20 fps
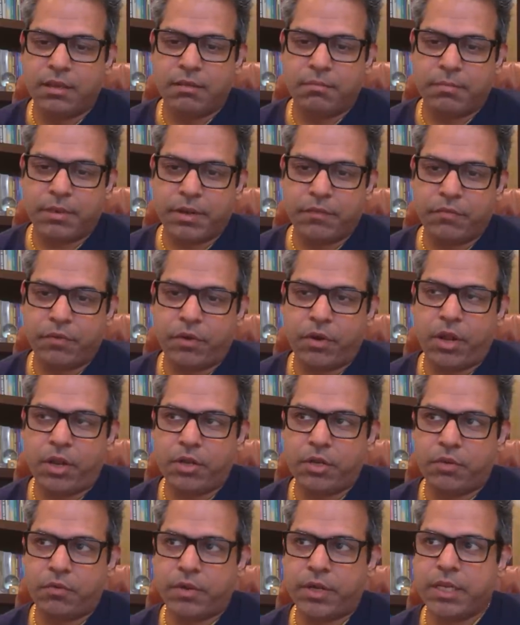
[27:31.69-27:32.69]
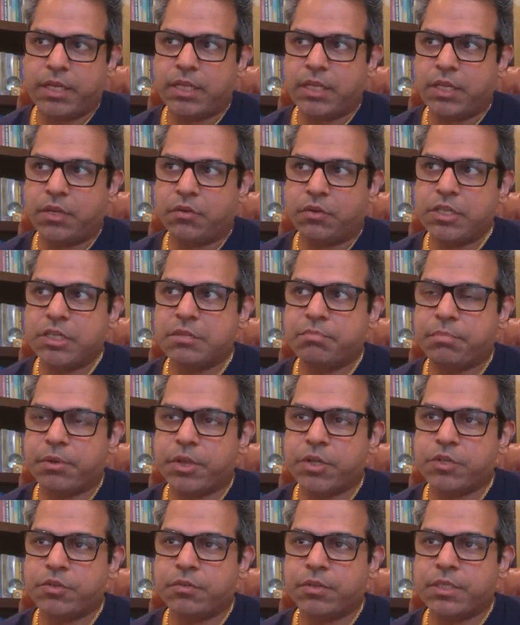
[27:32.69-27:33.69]
but if you're not doing your
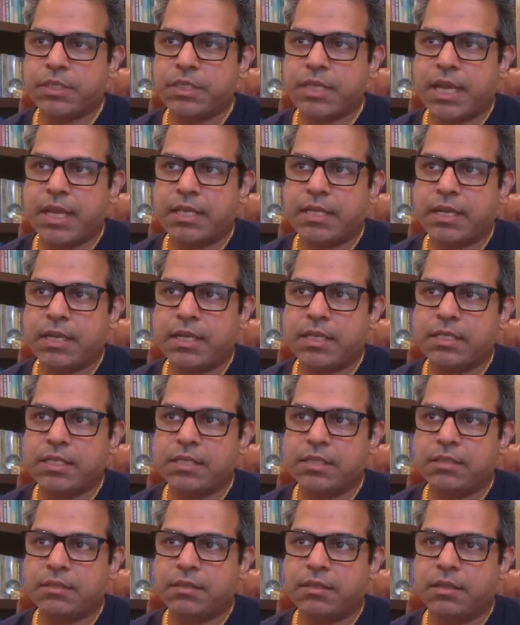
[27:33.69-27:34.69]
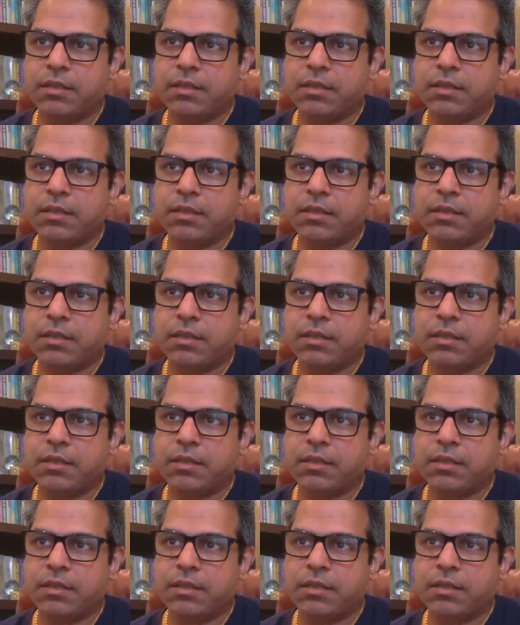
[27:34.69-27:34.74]
spiritual sadhanas,